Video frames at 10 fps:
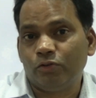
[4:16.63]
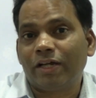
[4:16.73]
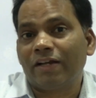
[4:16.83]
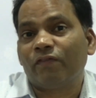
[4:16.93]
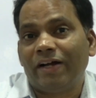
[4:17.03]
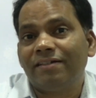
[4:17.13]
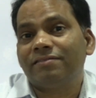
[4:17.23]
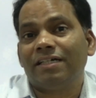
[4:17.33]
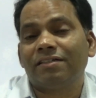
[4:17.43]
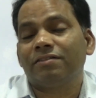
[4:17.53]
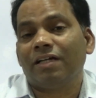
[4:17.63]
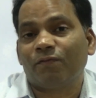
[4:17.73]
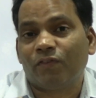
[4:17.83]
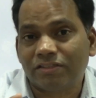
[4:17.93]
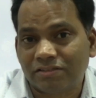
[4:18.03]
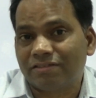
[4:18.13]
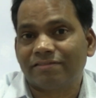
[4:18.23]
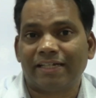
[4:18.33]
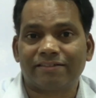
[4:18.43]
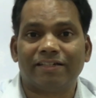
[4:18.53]
you can find that the first
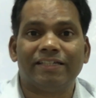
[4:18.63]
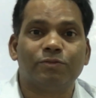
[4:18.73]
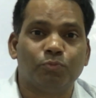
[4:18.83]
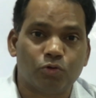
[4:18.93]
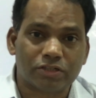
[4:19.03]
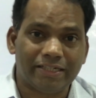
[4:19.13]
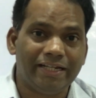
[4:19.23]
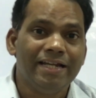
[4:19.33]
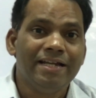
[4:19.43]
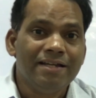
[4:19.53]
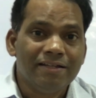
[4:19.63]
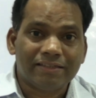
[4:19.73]
section is mostly,